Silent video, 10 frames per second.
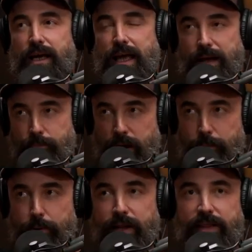and by
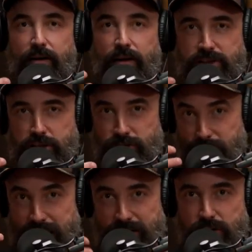putting that oxygen
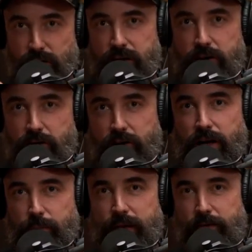mask on, you're
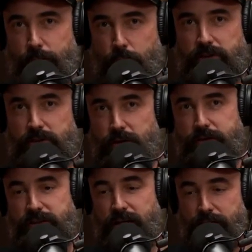going to be of more
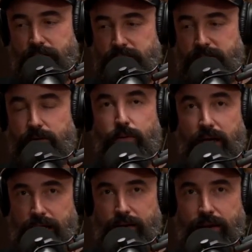service to others.
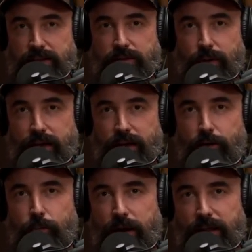Okay, that's the way to
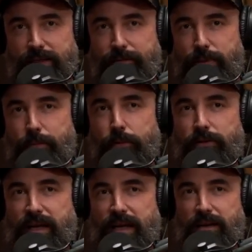go. But I think
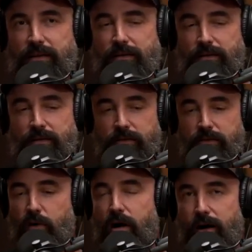people tend
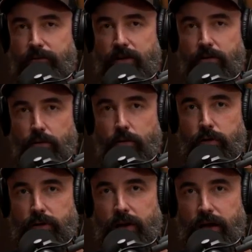to often
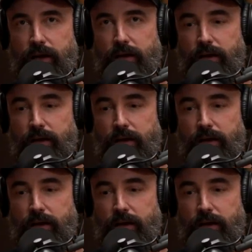overlook